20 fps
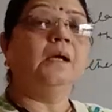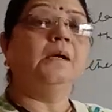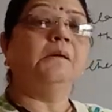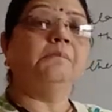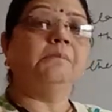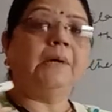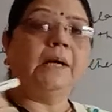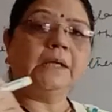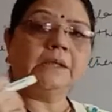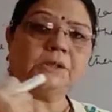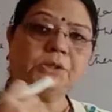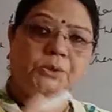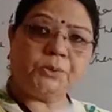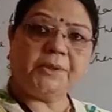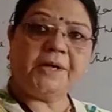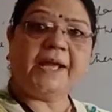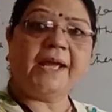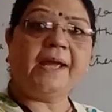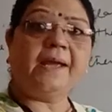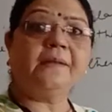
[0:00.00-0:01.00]
But
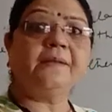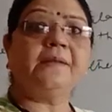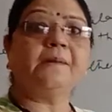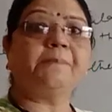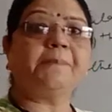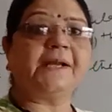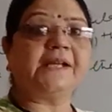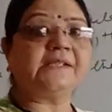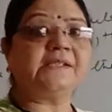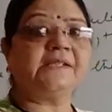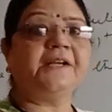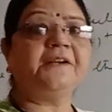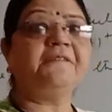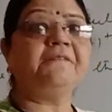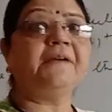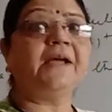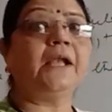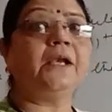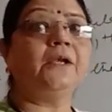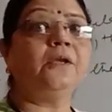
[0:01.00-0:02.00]
today the present
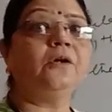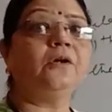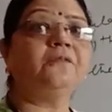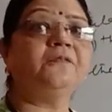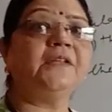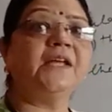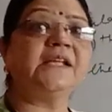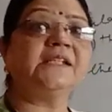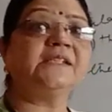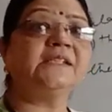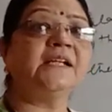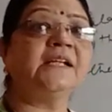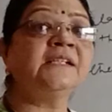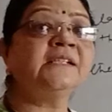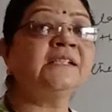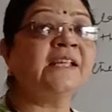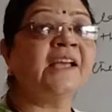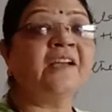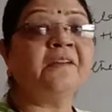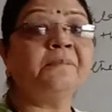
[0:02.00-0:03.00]
value of the
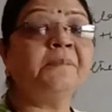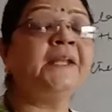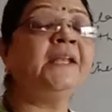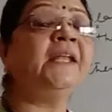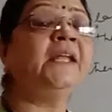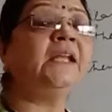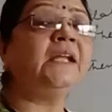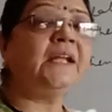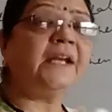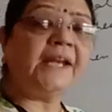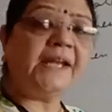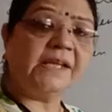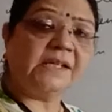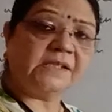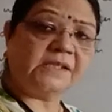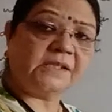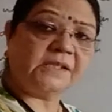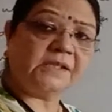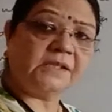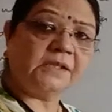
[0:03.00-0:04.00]
assets have been
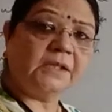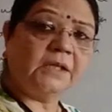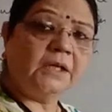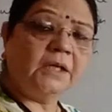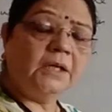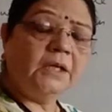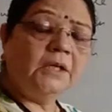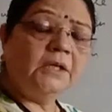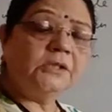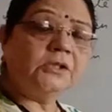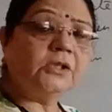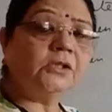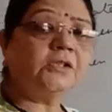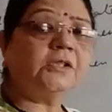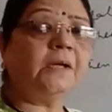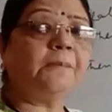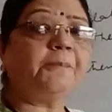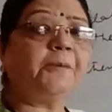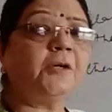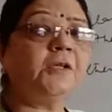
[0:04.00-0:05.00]
increased. So
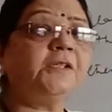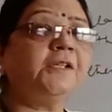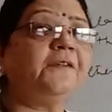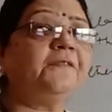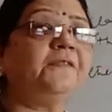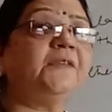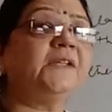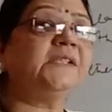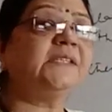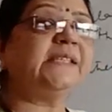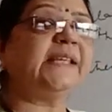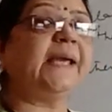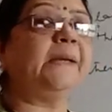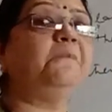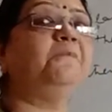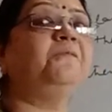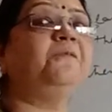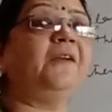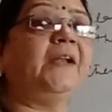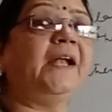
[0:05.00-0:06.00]
suppose if the
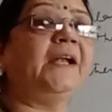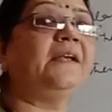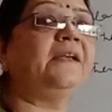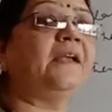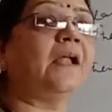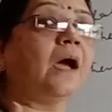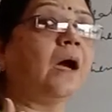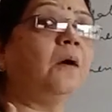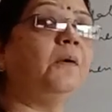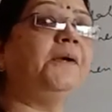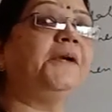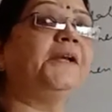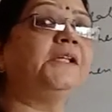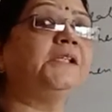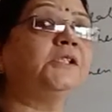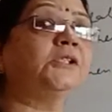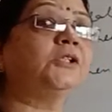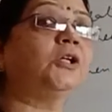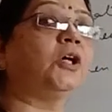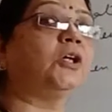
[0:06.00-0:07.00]
same flat now it
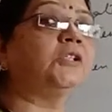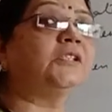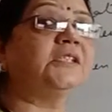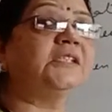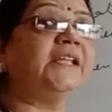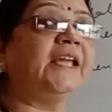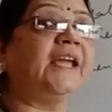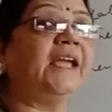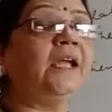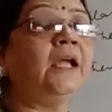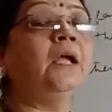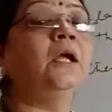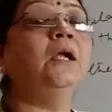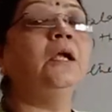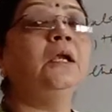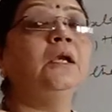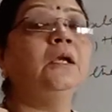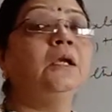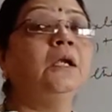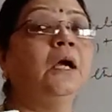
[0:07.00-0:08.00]
is
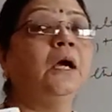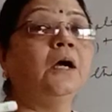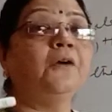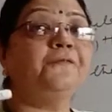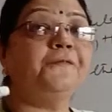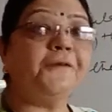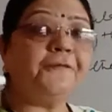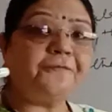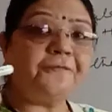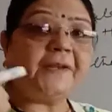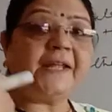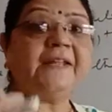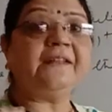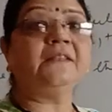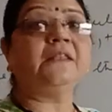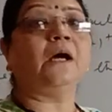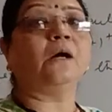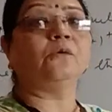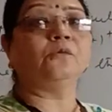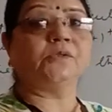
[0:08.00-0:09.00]
costing
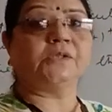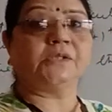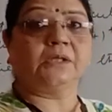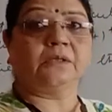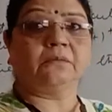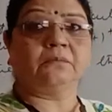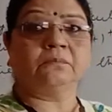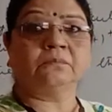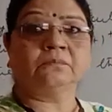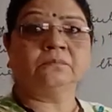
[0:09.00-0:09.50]
15,000.